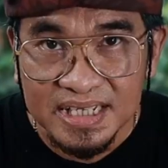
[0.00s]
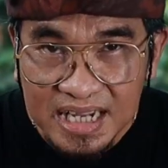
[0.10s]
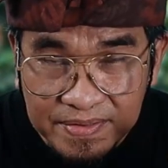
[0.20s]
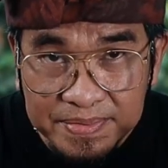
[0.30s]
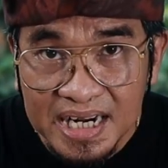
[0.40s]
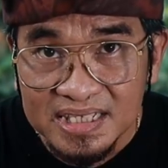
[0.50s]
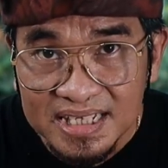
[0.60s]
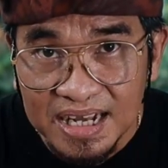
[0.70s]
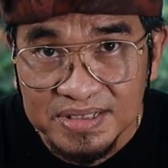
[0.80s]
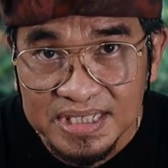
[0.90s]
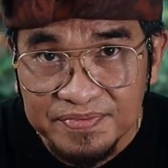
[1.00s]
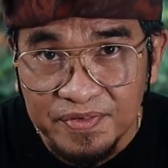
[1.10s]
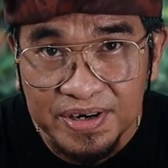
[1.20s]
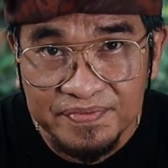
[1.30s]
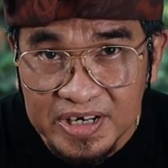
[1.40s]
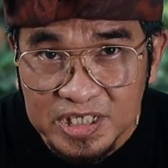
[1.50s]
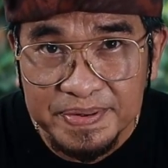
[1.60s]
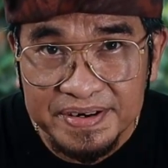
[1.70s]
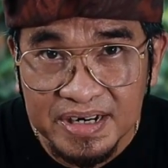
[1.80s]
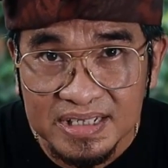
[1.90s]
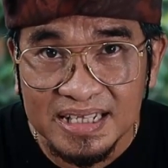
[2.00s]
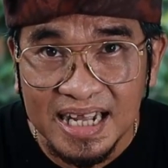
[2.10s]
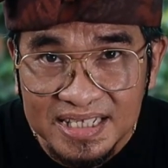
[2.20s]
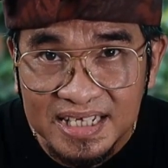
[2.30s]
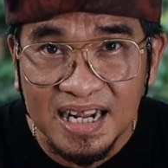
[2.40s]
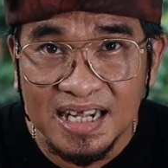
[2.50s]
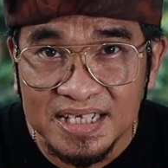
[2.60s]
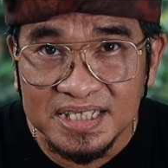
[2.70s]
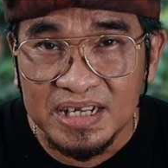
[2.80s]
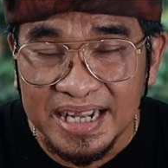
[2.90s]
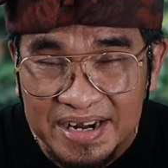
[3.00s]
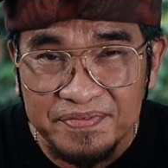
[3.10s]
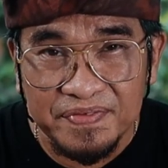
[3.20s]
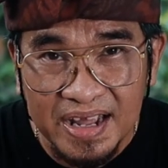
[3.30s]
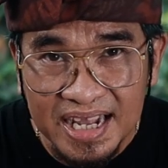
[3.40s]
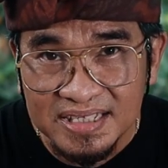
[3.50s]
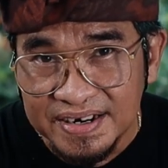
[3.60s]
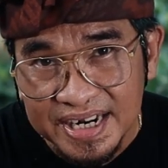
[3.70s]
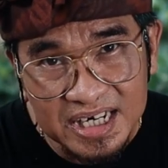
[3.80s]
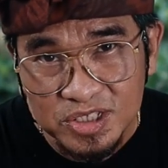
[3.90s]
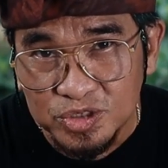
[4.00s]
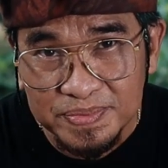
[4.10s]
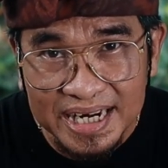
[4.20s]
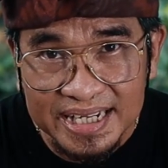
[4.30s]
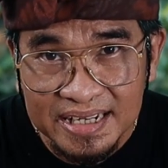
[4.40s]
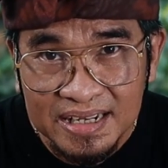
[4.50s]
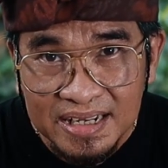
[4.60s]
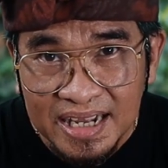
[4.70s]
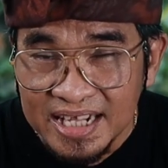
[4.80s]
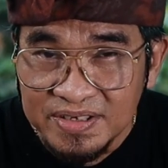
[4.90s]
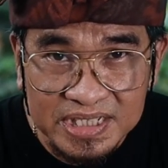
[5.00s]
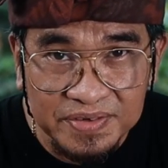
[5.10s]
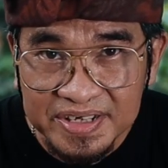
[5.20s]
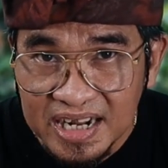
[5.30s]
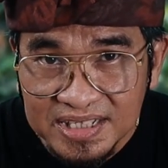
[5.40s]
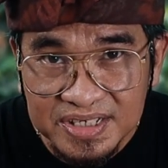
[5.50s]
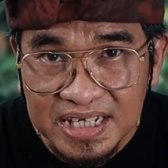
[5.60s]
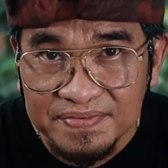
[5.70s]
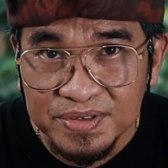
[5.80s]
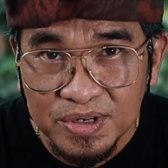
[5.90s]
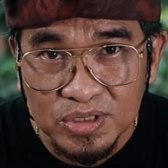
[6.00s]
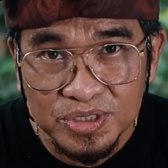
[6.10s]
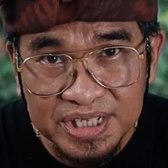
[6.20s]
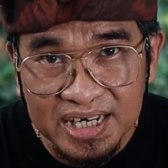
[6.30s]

The government has announced that for the first period, 19 countries can fly directly to Bali. And the rest of the countries have to go to